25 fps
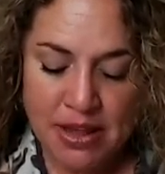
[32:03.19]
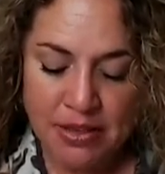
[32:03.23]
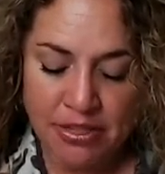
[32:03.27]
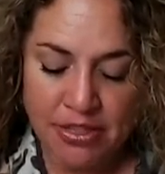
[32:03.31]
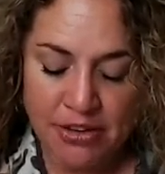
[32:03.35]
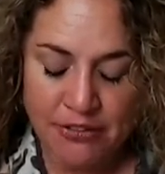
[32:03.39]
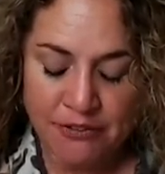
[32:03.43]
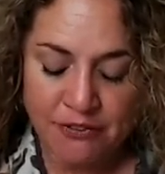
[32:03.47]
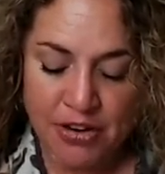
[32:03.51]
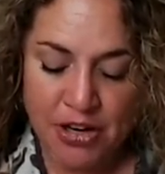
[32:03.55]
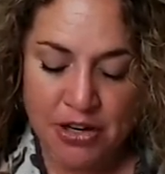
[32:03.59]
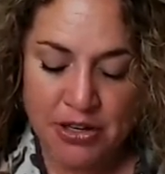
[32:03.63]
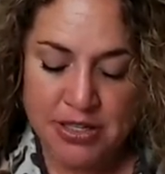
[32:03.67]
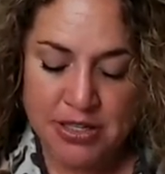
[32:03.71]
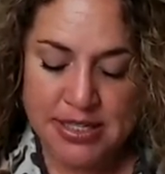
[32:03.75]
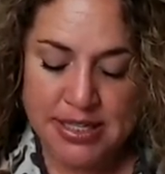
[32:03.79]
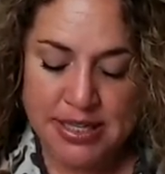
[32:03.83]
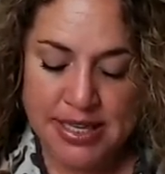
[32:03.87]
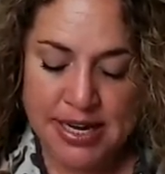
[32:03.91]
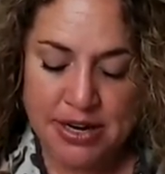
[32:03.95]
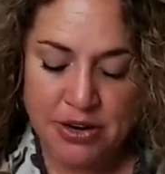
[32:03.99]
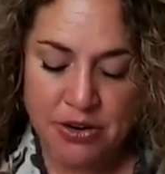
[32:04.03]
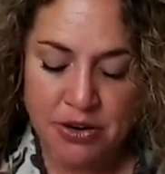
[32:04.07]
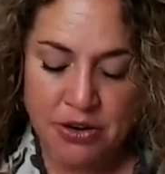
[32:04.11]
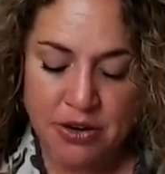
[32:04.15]
The first
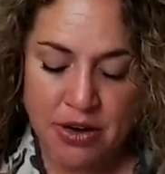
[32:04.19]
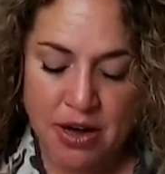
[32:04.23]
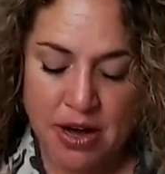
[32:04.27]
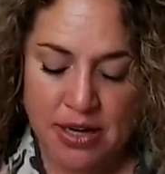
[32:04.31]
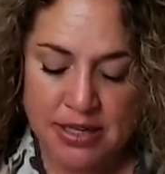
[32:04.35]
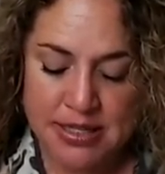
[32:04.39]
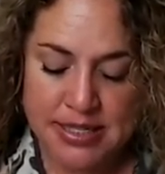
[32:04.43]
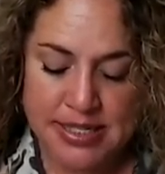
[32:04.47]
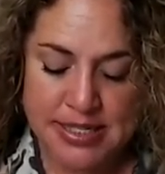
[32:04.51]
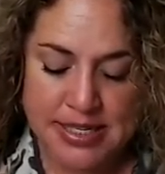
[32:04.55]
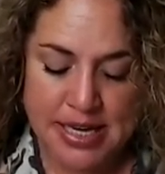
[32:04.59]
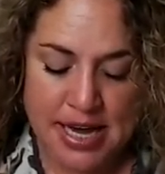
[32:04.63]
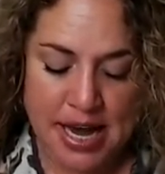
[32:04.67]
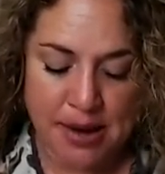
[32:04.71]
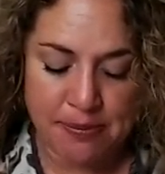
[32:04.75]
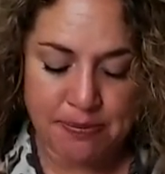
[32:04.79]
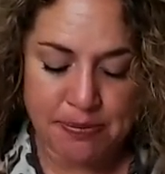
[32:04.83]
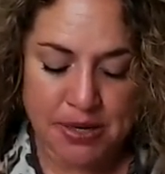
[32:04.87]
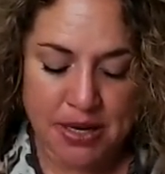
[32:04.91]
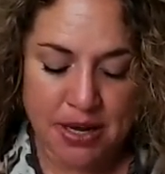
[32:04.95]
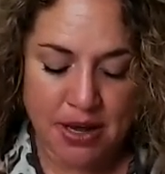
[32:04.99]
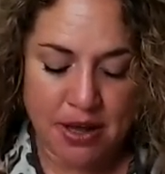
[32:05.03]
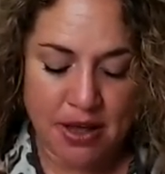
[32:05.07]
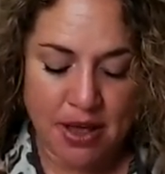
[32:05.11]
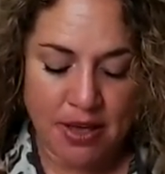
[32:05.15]
legal
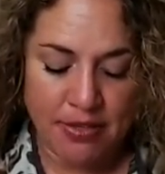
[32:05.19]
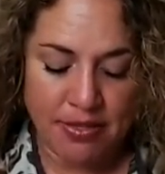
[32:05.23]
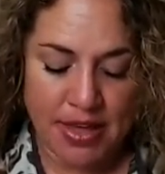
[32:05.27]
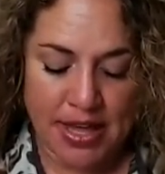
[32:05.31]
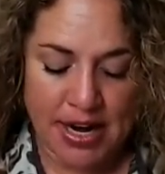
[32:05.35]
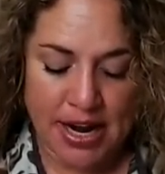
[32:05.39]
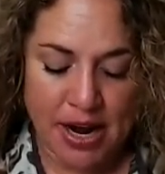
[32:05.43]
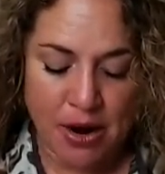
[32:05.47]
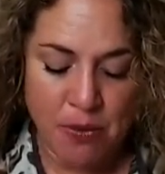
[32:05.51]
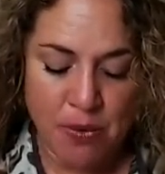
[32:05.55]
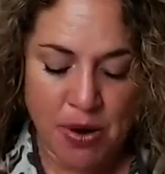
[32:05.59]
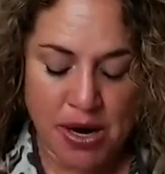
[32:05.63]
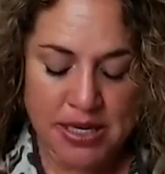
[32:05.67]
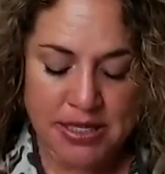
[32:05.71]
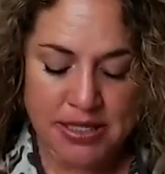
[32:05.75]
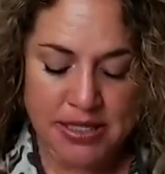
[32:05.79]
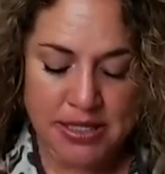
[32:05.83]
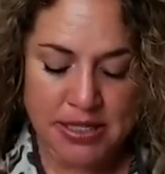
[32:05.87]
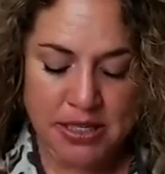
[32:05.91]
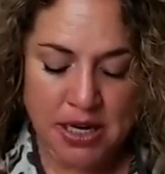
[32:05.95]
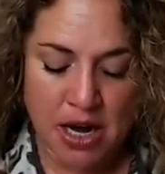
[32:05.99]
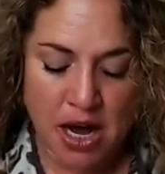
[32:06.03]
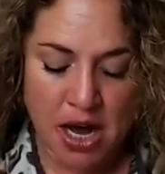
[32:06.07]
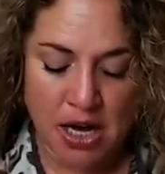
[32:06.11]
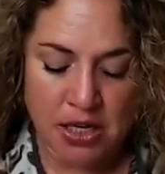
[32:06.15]
concept that I want to
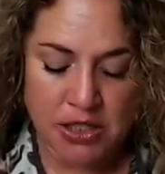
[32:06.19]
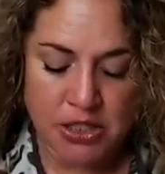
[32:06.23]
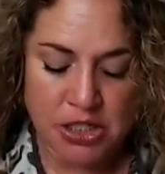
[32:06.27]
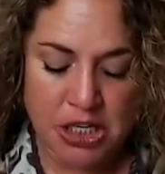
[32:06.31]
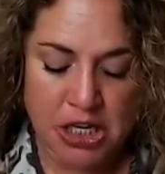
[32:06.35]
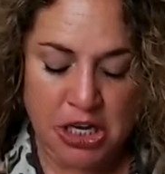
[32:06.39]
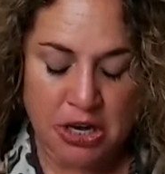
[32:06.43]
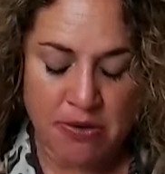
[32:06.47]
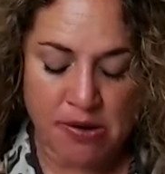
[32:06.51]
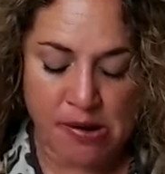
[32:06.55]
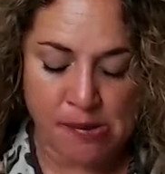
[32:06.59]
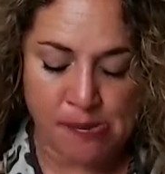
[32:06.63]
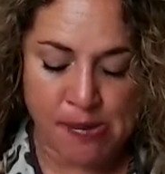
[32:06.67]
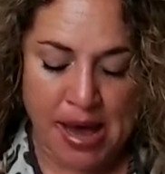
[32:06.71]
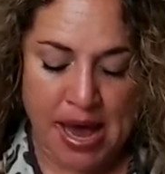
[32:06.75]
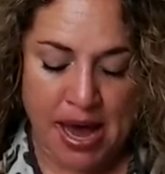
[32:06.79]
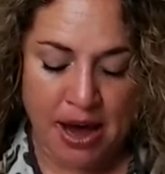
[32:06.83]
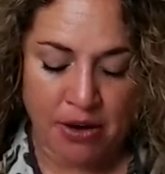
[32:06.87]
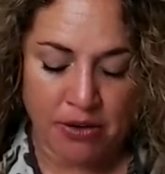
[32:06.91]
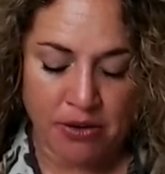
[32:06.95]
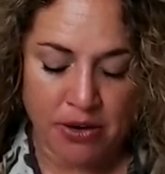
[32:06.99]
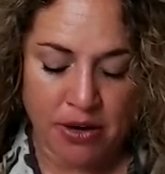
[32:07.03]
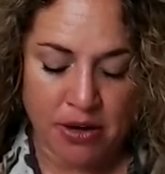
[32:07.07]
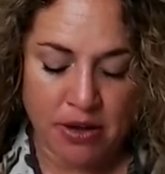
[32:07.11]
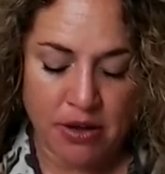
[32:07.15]
talk to you
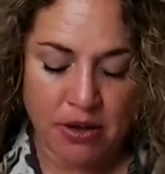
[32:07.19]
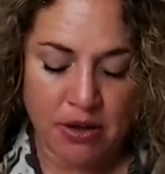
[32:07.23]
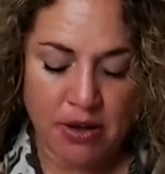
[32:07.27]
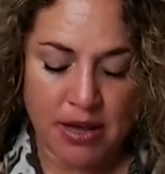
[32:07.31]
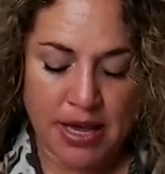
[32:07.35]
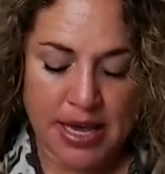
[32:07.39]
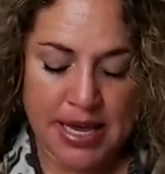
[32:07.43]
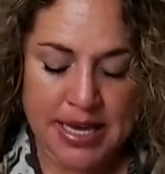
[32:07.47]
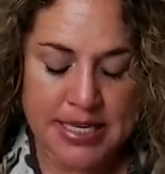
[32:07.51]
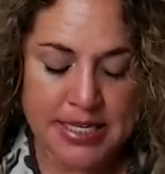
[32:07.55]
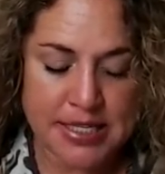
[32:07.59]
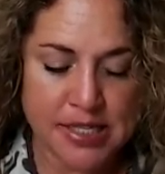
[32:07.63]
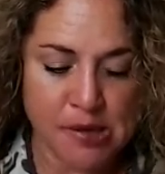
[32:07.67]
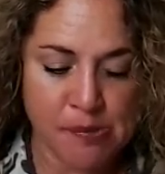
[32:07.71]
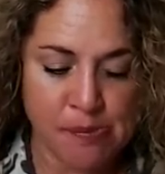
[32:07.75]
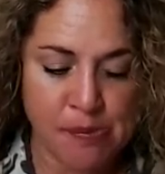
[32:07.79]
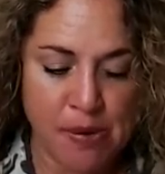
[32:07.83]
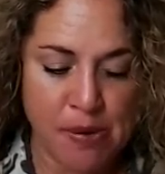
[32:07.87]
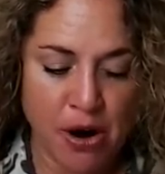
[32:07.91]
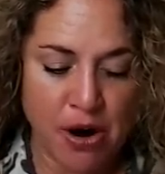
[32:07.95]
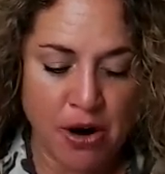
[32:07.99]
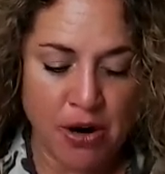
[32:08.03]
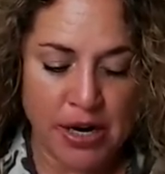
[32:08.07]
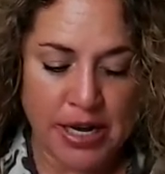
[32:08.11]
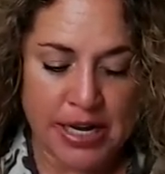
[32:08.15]
about is the
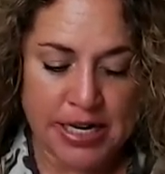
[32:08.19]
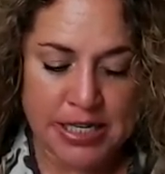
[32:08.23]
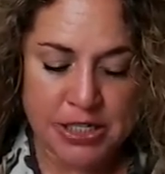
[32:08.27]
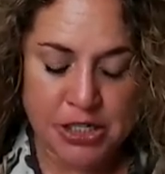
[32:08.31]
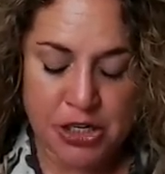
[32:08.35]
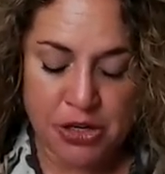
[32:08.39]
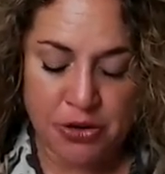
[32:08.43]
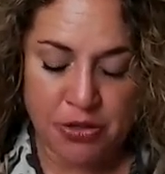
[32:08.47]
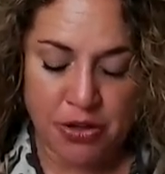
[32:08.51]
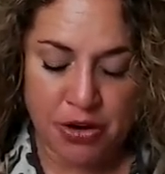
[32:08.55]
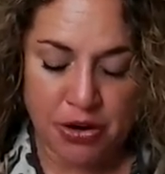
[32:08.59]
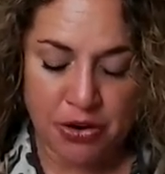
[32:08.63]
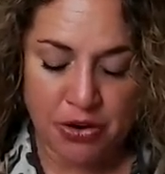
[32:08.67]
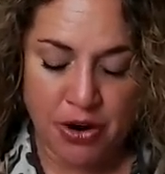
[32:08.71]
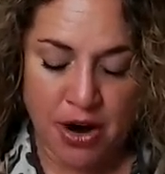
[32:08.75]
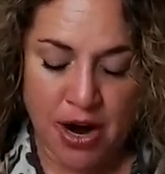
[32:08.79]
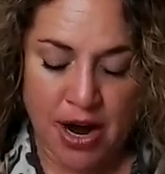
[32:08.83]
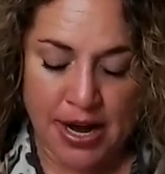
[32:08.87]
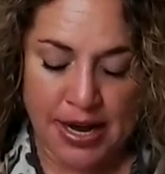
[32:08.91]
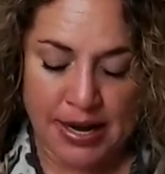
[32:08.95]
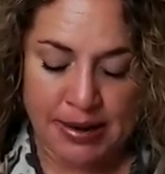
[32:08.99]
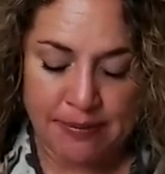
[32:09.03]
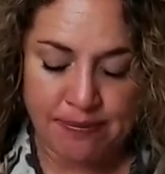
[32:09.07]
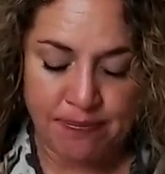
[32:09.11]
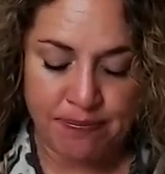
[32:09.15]
party to the
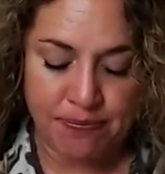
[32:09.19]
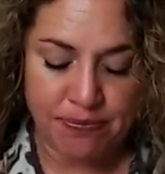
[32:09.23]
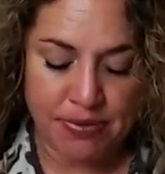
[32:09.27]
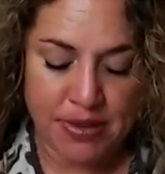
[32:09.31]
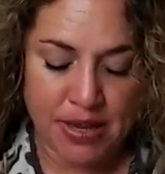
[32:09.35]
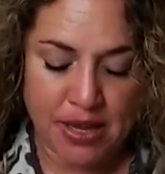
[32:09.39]
crime.